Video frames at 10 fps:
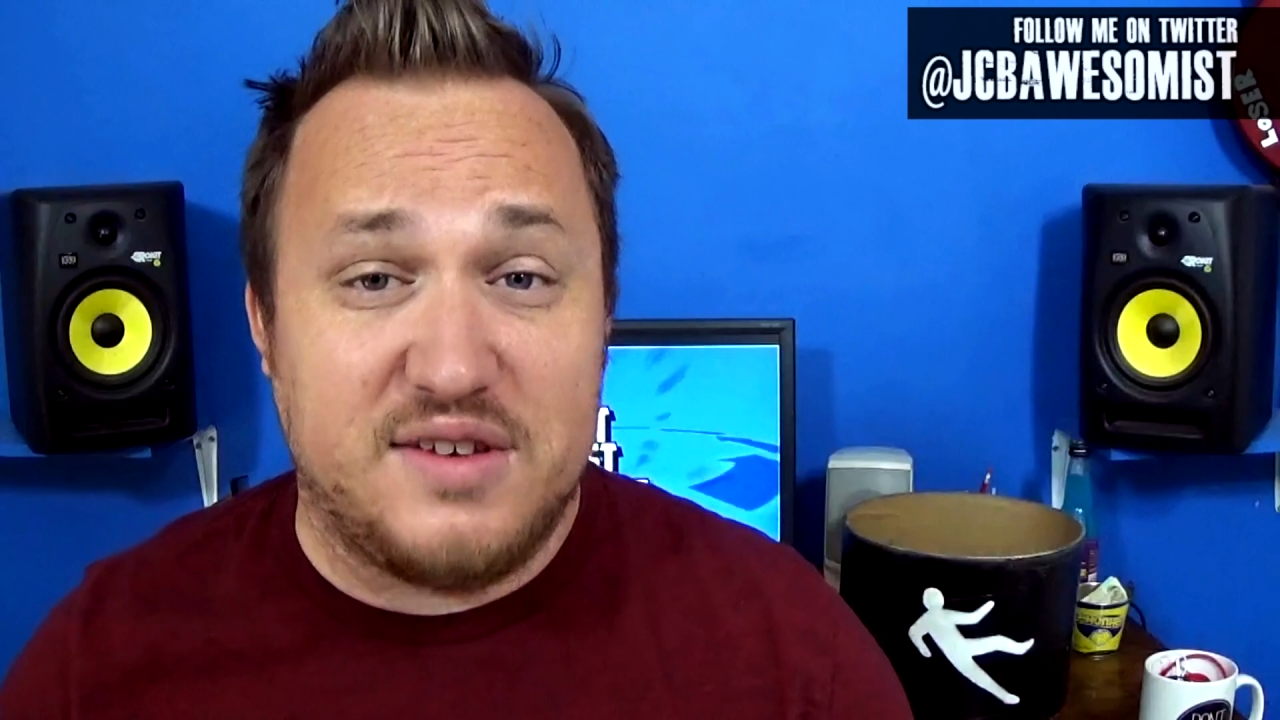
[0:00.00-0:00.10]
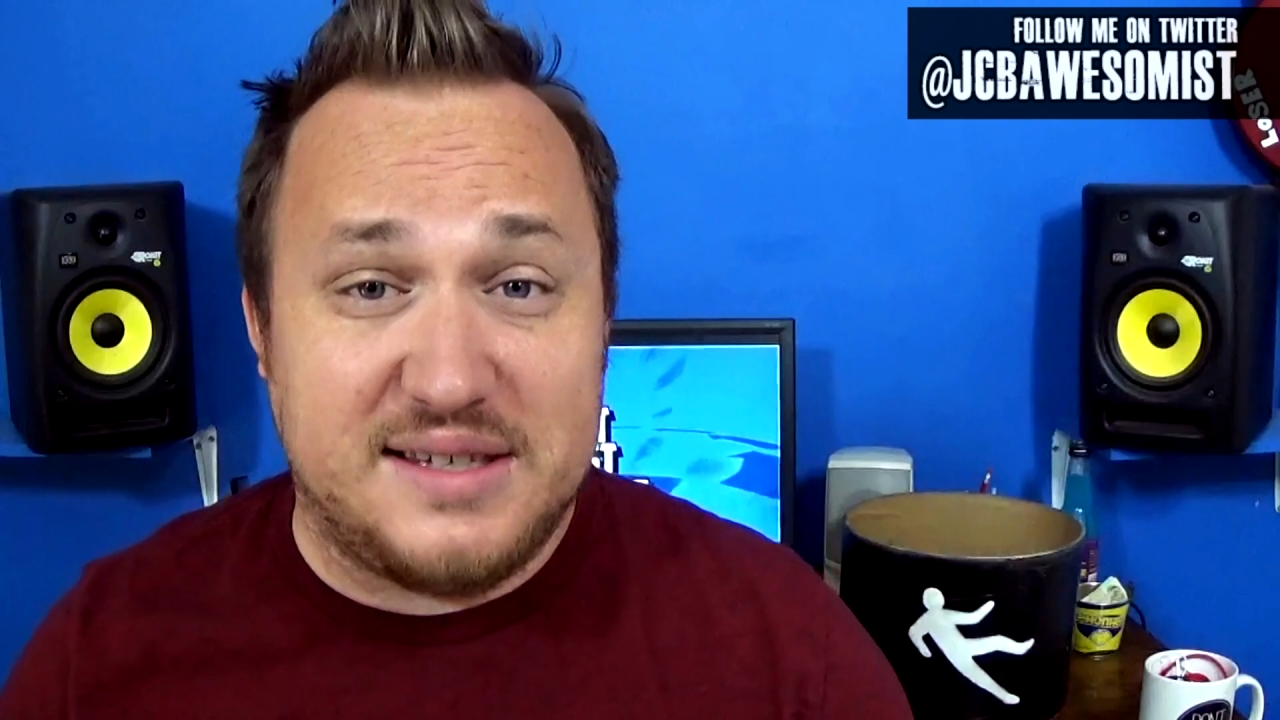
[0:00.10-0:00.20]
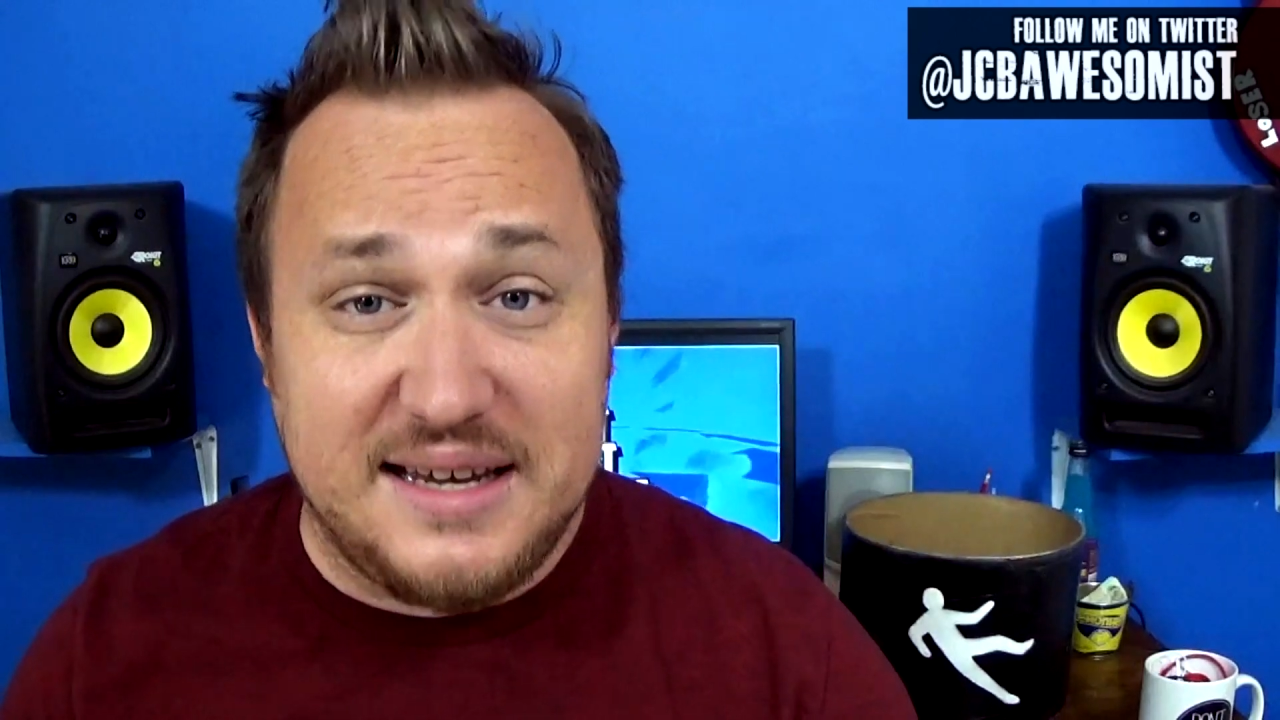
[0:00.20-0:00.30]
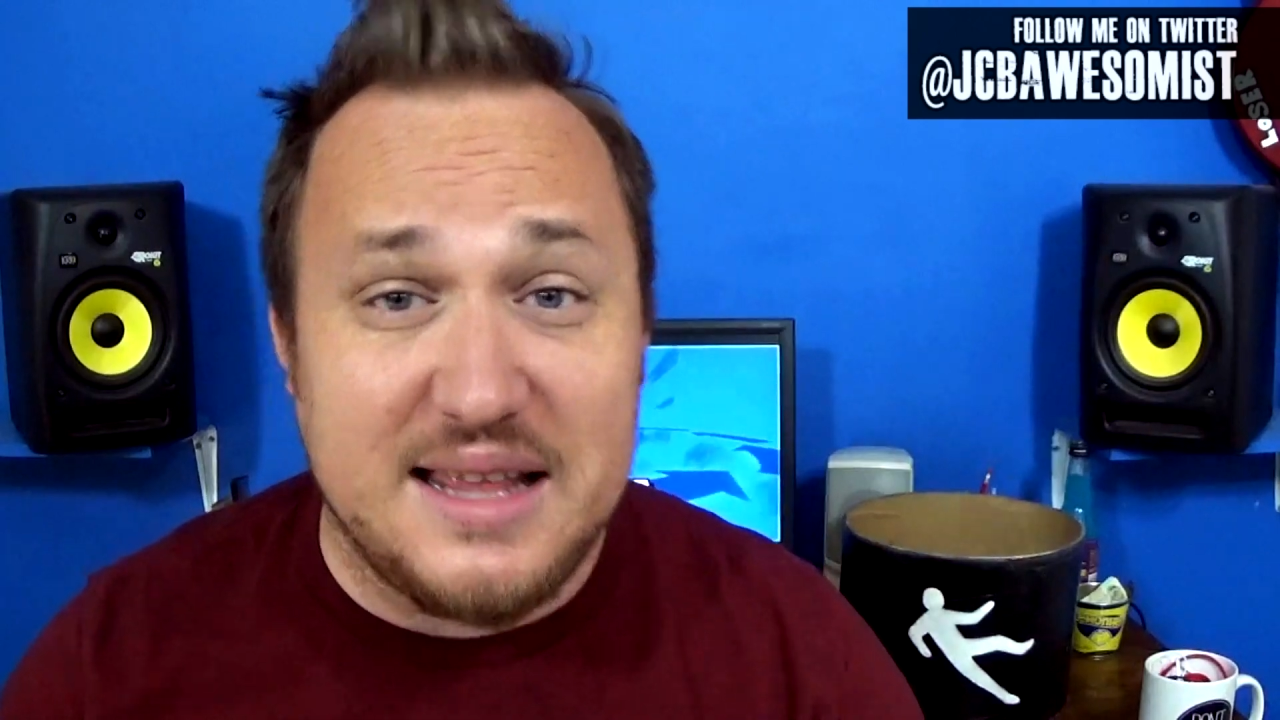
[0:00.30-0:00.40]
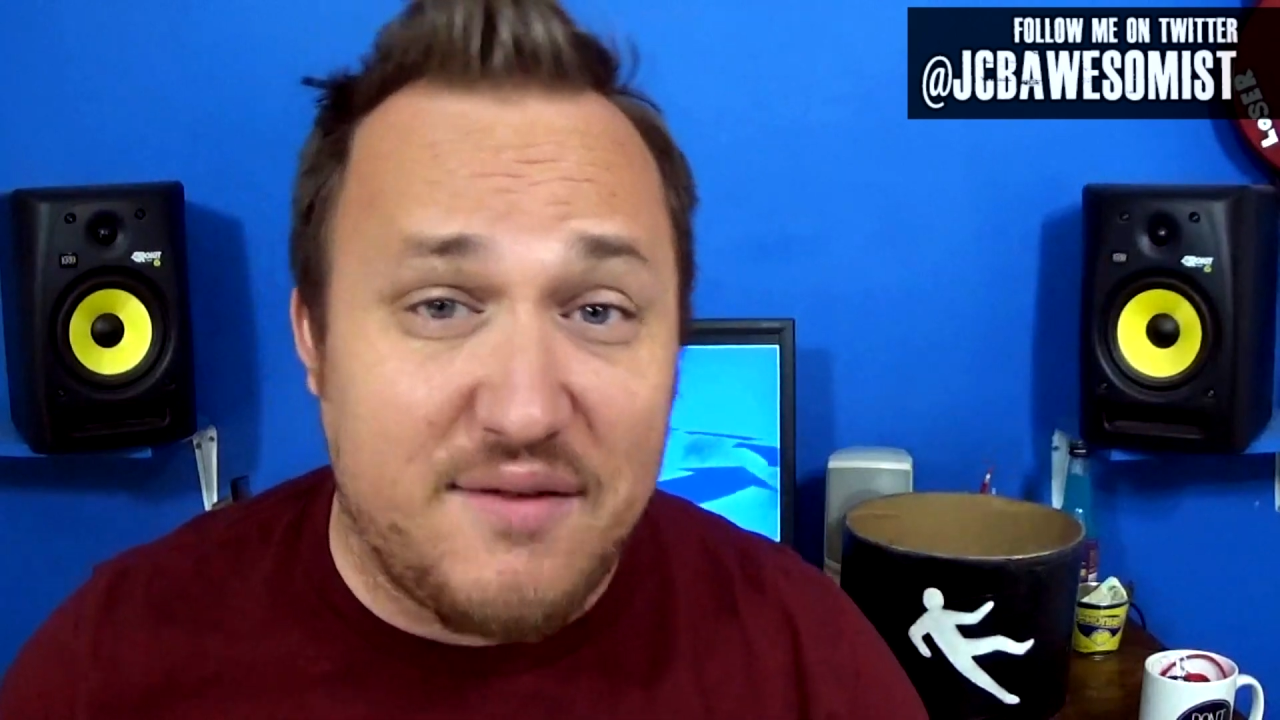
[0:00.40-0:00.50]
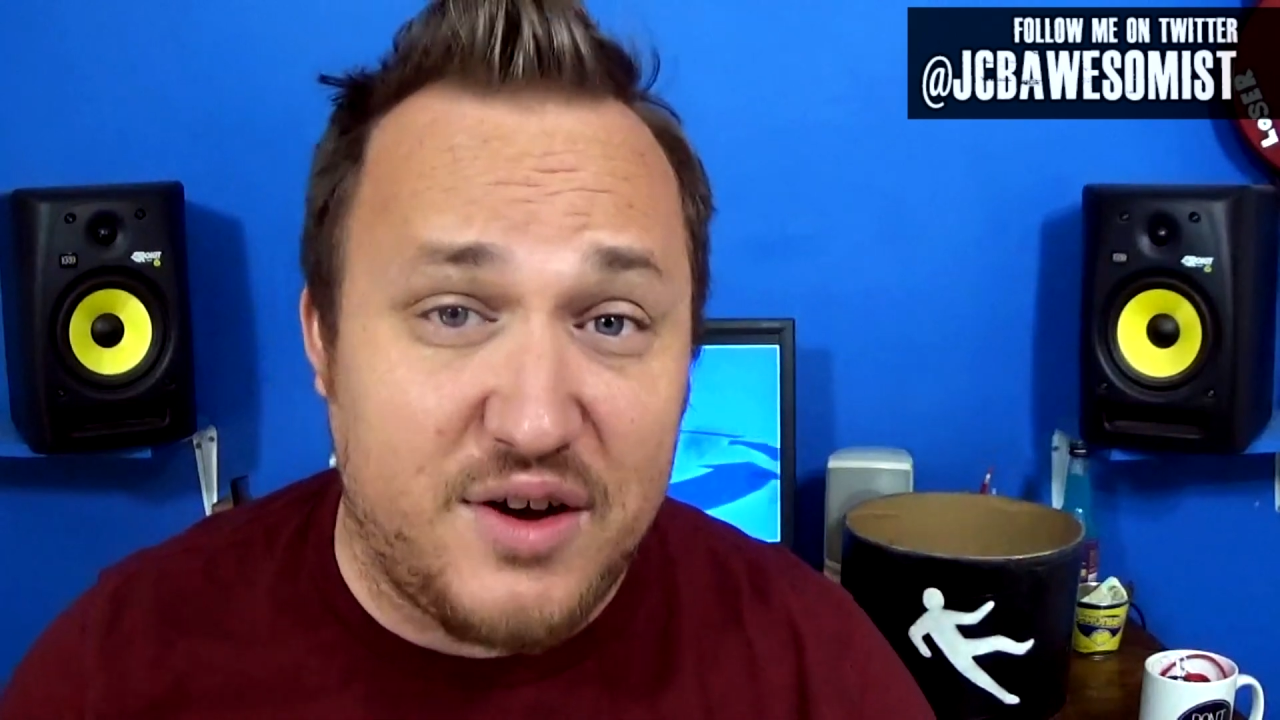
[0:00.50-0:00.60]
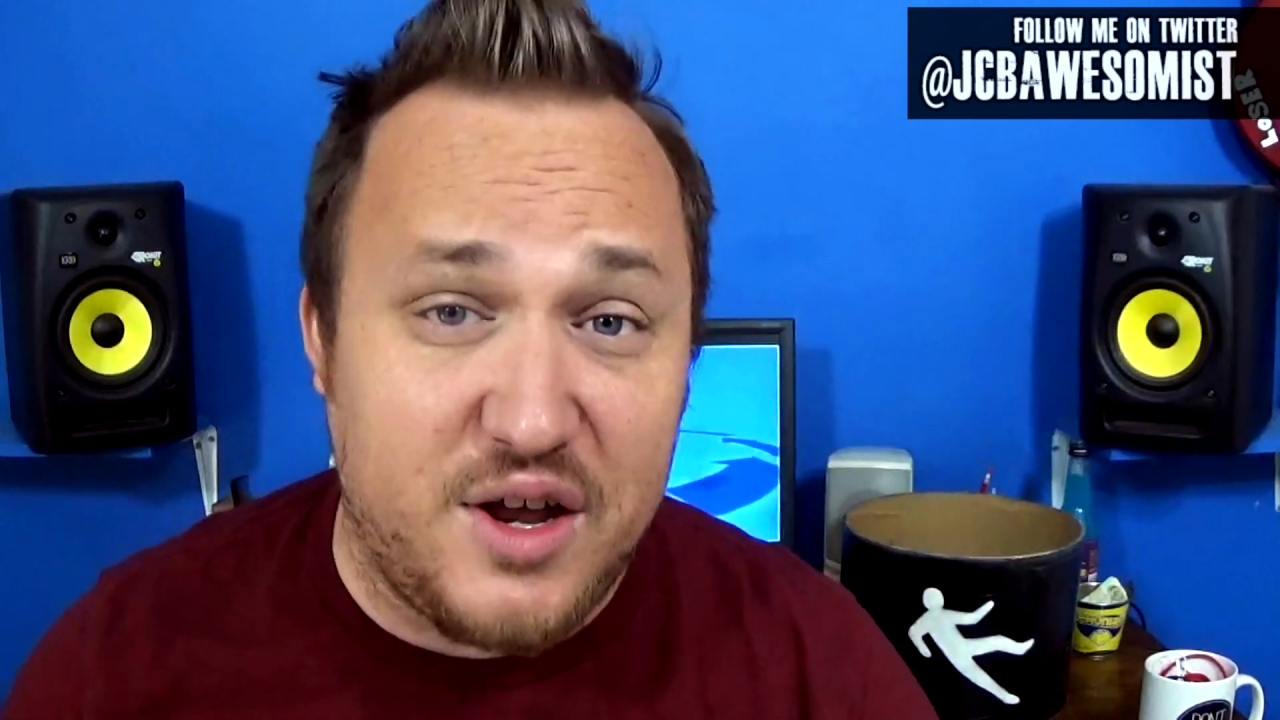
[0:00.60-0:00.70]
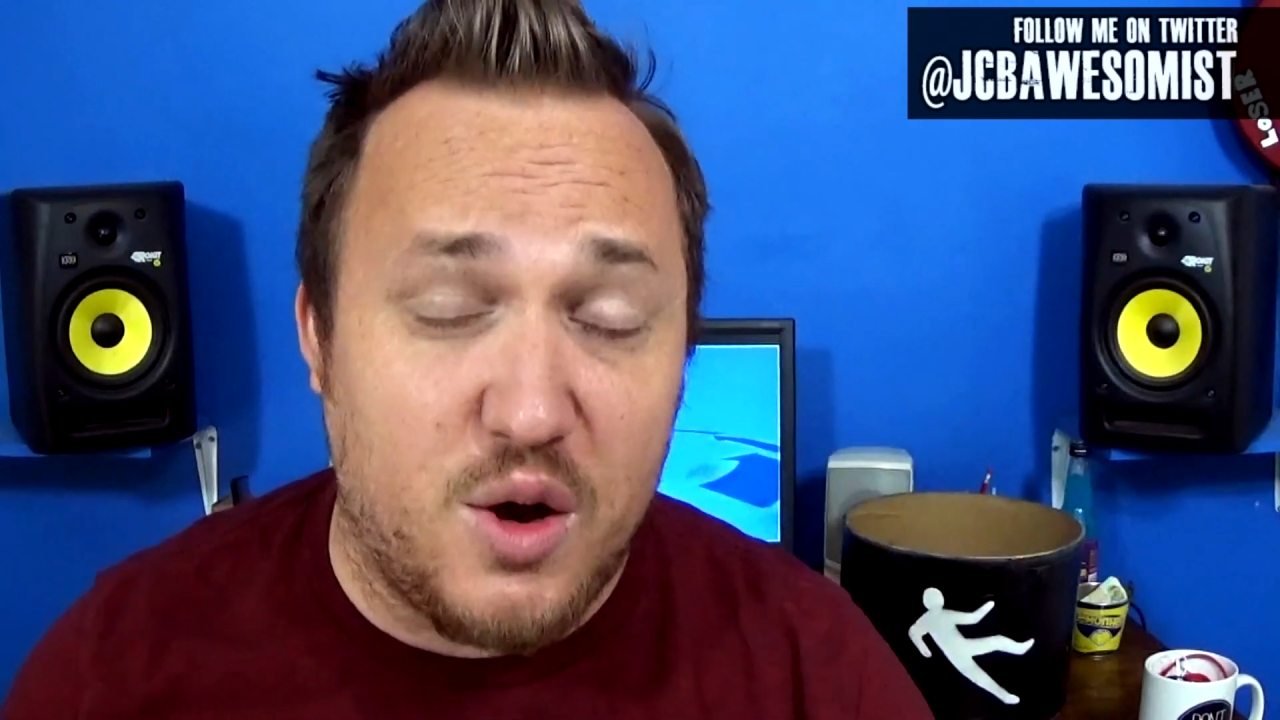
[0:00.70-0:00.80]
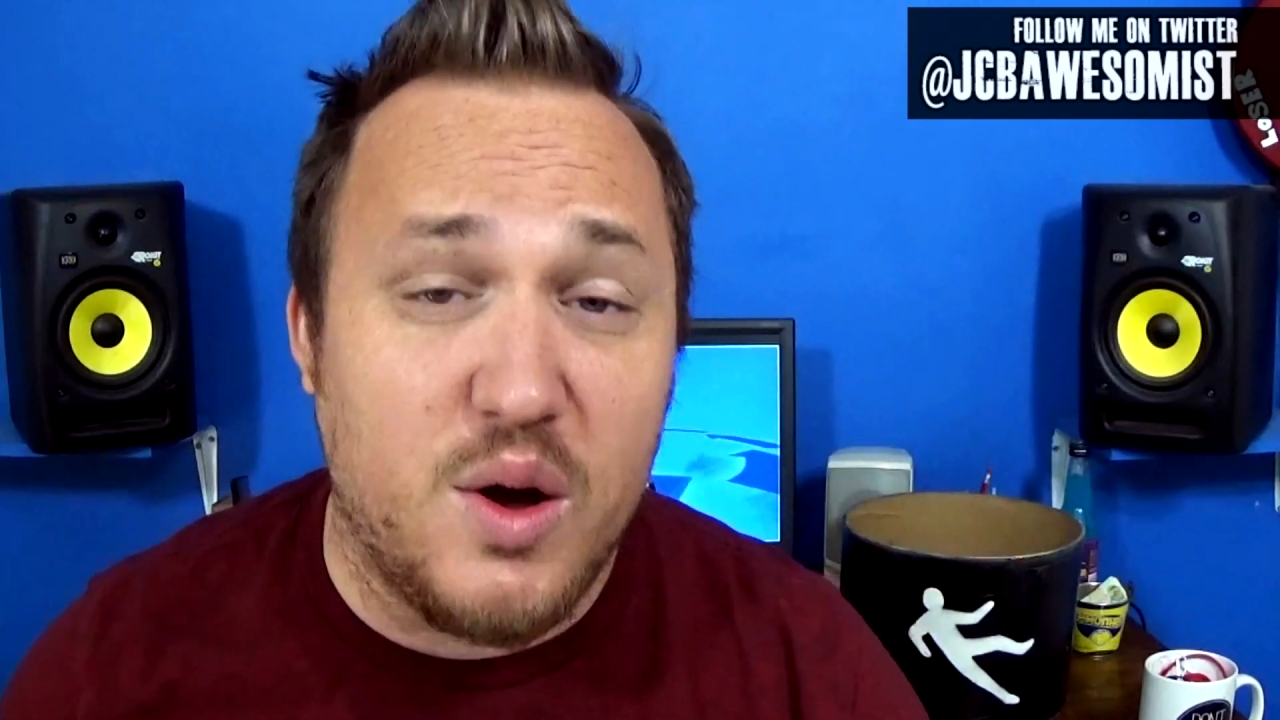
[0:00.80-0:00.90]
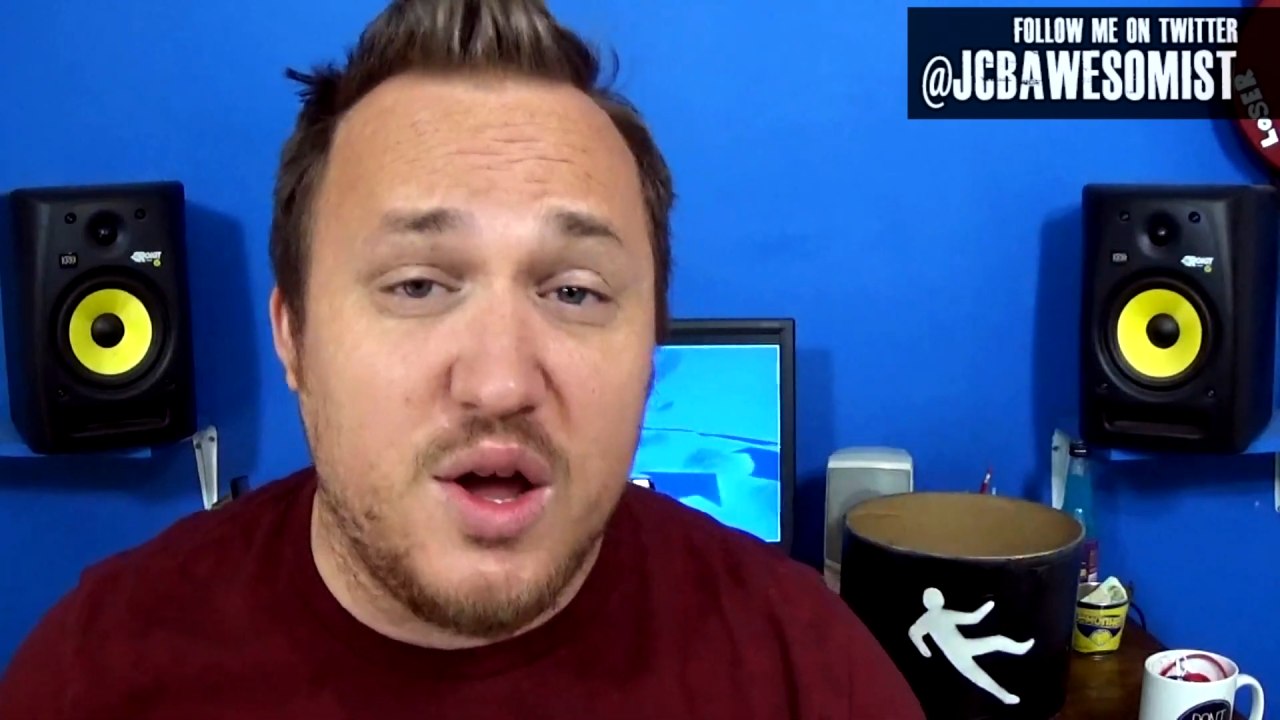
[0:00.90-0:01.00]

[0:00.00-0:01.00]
seen that video,